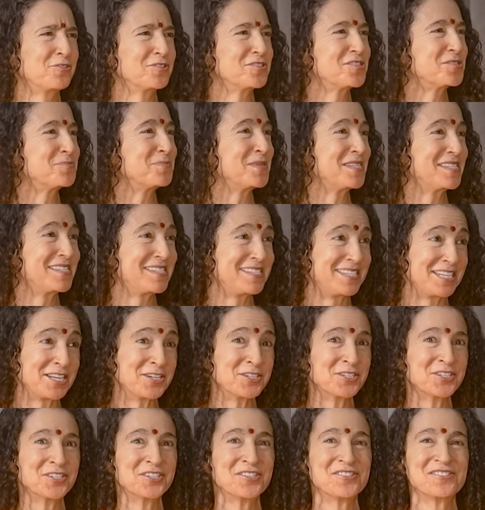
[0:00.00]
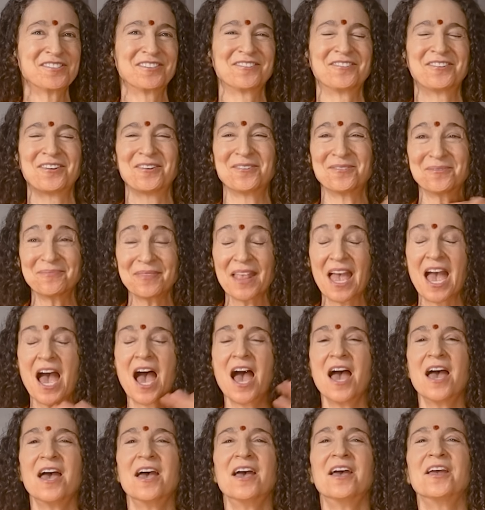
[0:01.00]
Christmas dinners, you know,
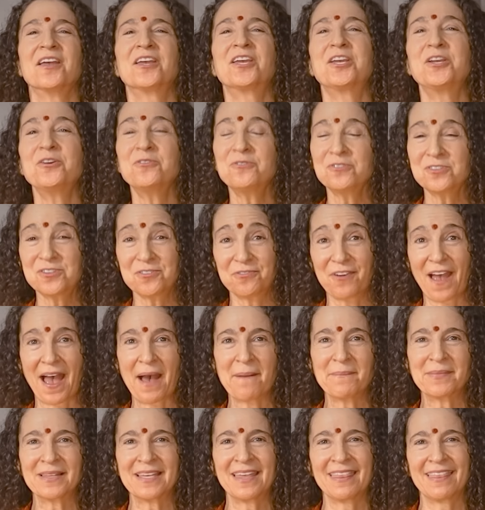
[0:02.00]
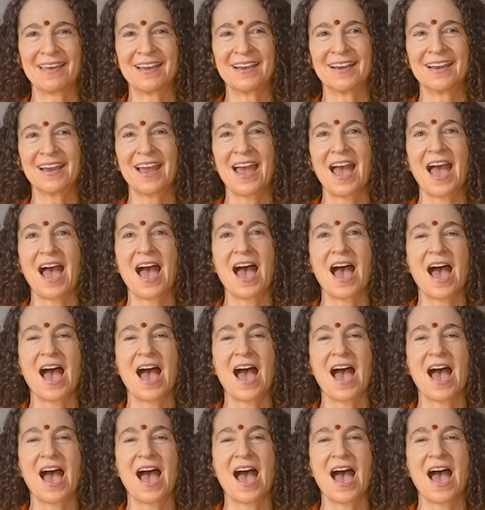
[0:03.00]
huge family there.